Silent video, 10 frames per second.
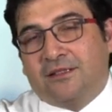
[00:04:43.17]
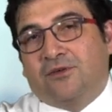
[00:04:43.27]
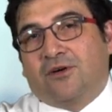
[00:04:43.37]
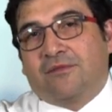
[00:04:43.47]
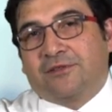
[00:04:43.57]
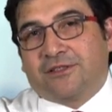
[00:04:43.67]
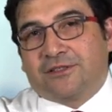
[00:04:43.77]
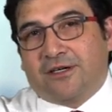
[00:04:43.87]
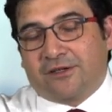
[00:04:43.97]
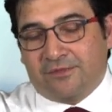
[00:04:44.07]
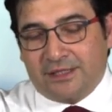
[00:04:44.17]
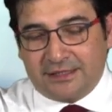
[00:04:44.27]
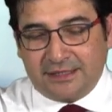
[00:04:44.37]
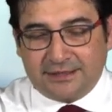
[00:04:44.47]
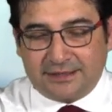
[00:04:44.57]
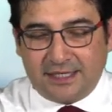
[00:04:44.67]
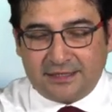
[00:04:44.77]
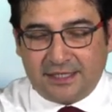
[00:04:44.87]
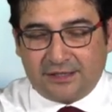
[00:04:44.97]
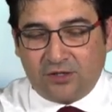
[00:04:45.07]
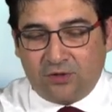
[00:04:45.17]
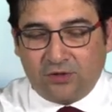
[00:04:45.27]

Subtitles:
The no arbitrage argument says that